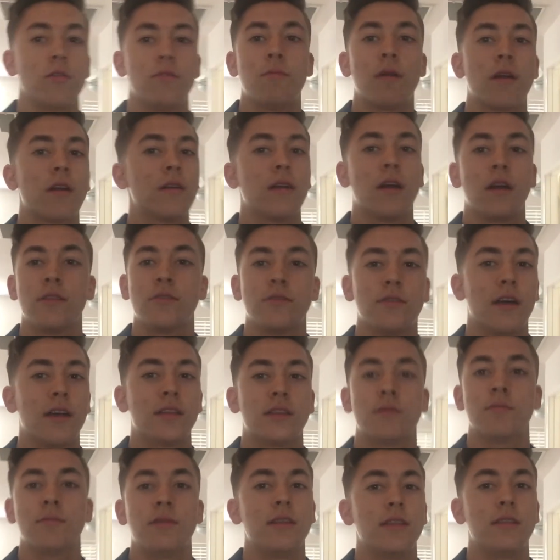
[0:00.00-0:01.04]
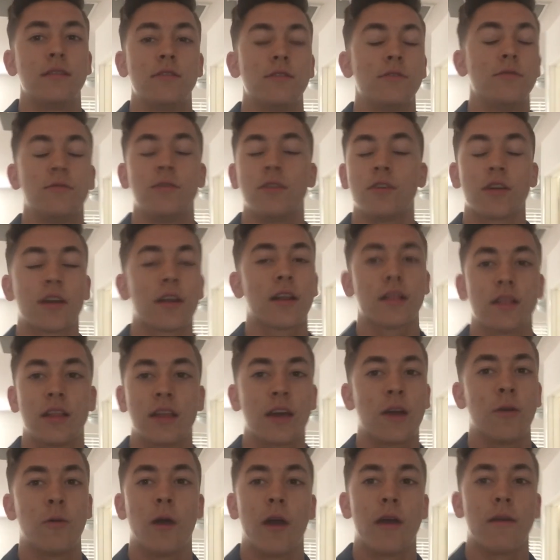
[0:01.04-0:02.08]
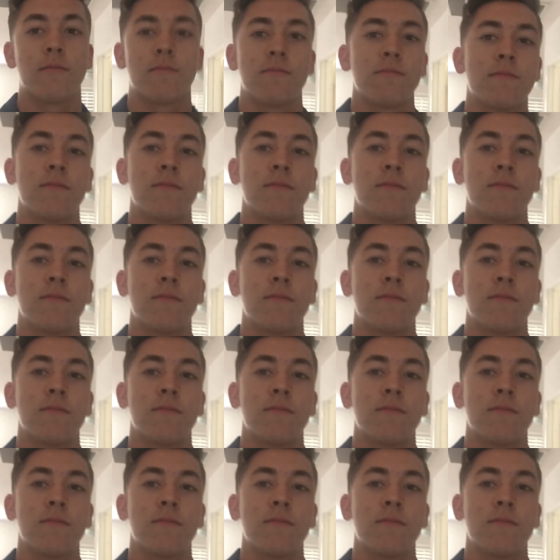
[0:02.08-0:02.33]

you better not do that to me, dude, they're gonna click away.